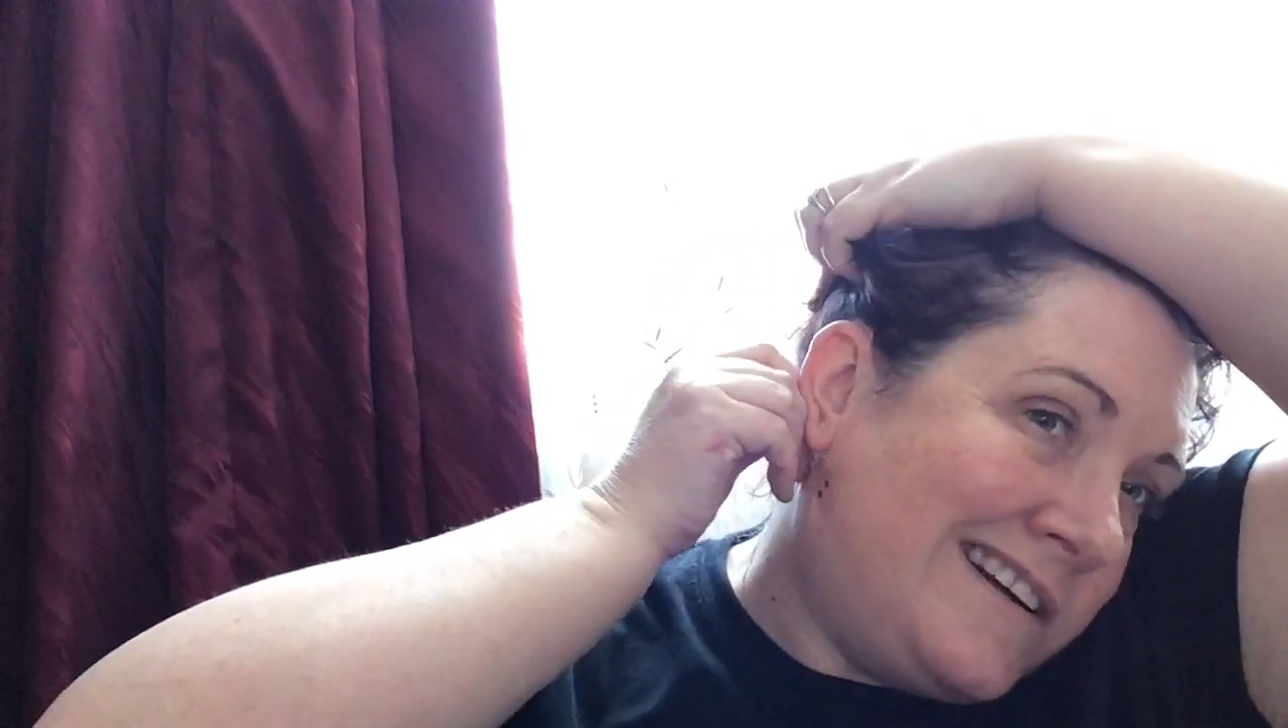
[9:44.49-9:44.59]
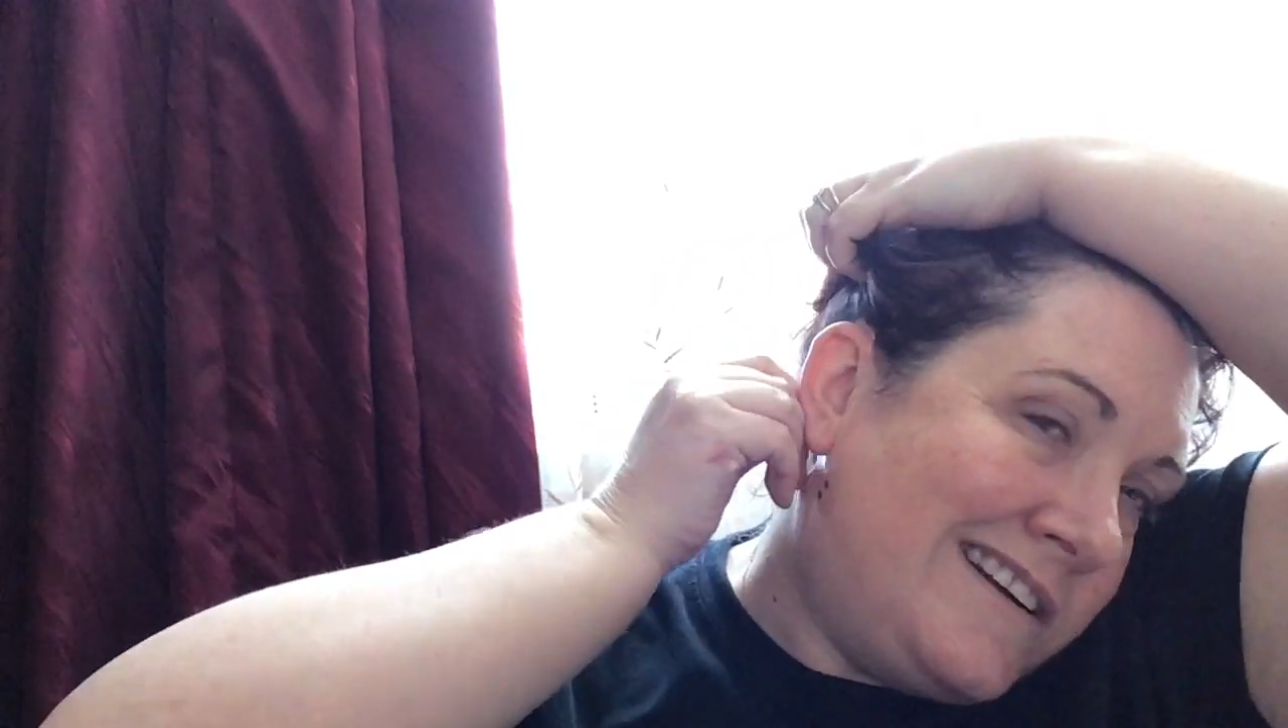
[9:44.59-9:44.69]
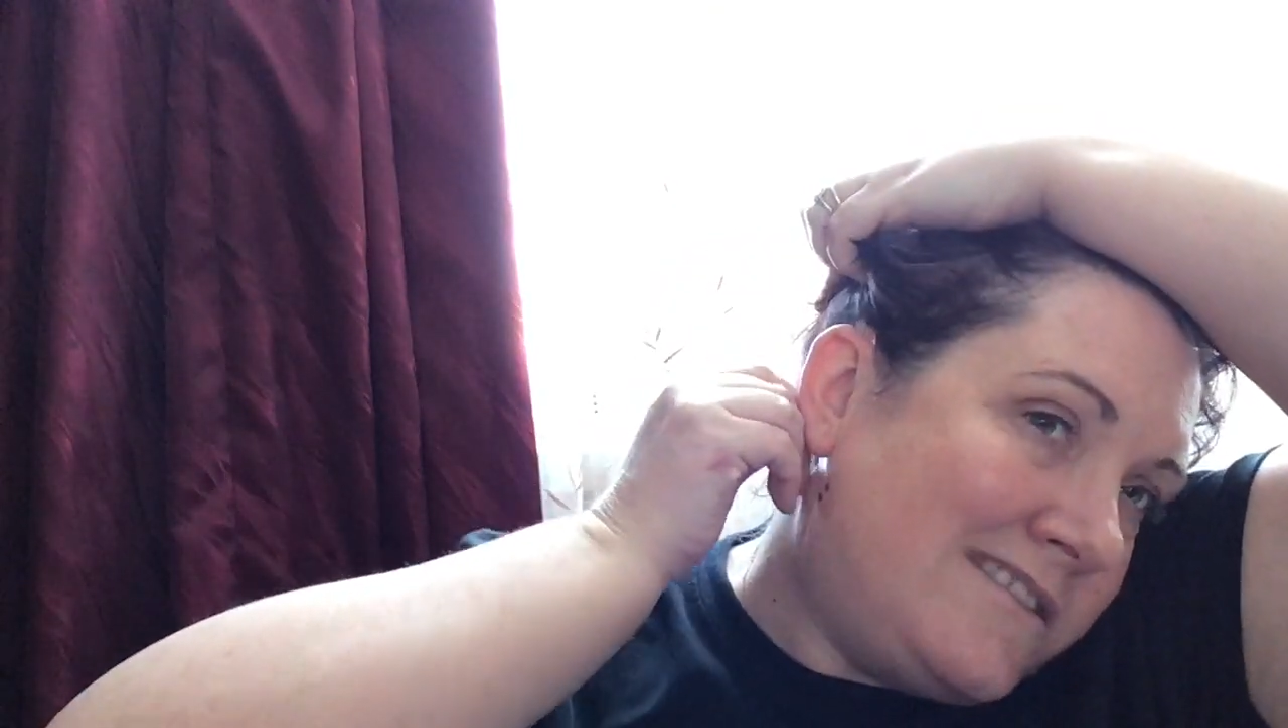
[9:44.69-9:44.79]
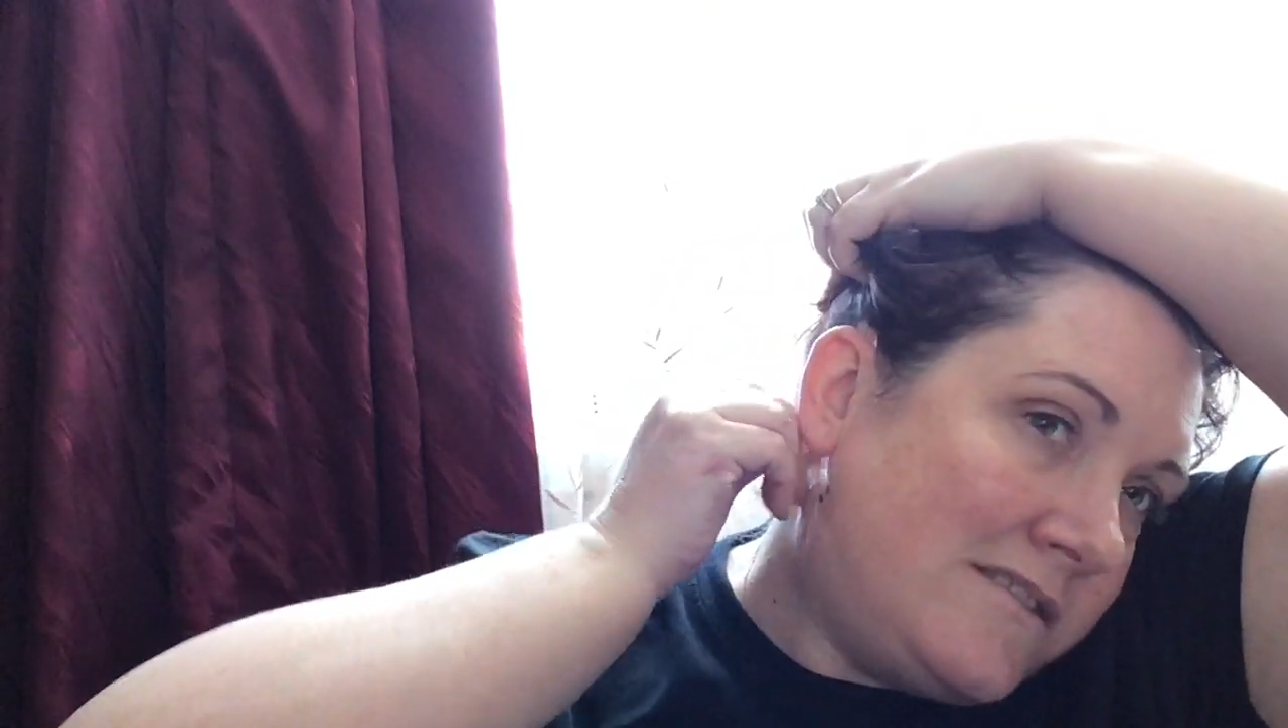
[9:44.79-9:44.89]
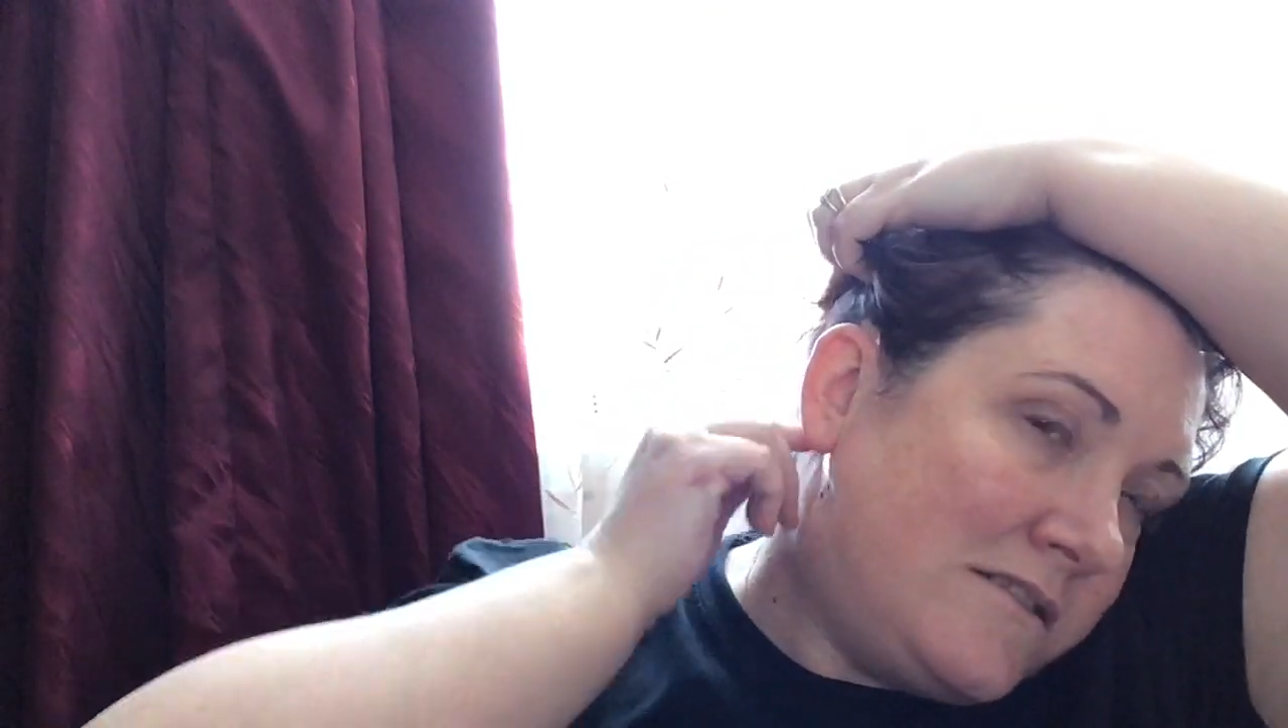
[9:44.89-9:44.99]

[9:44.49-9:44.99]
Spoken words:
that.